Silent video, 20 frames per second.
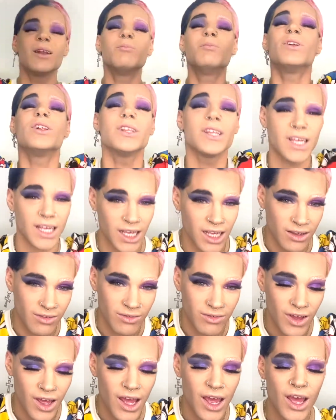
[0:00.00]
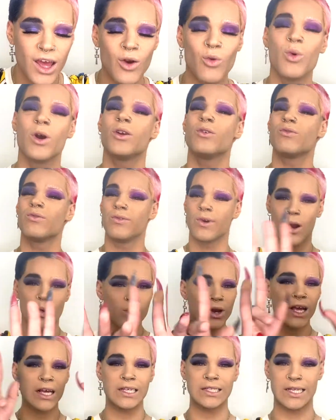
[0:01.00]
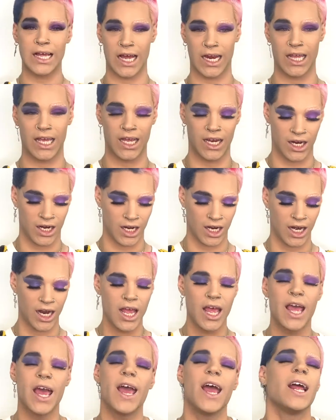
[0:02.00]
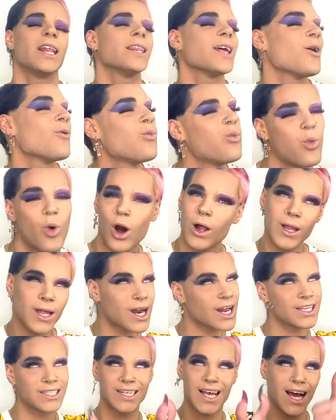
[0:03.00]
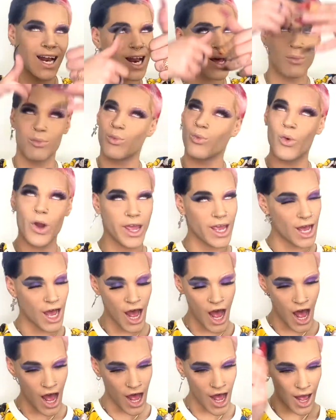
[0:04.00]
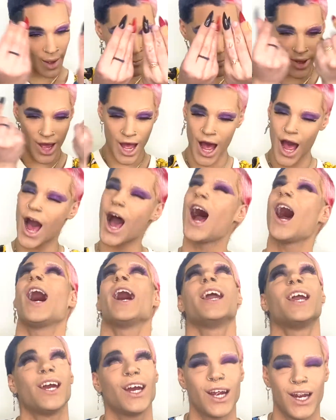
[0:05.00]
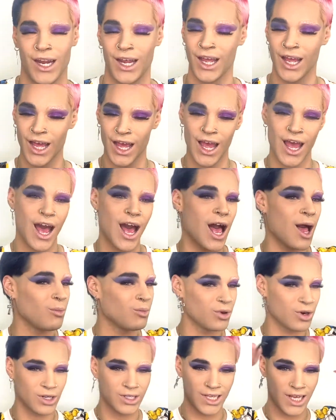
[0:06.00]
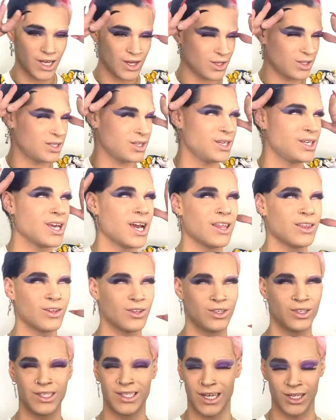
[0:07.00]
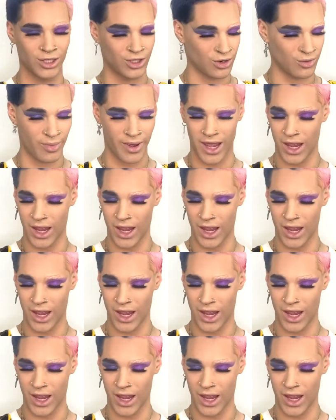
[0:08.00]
believe, when Rona is not here and that wallet has gone up, wait, hot, attire. I'm gonna take it together to Central Pay.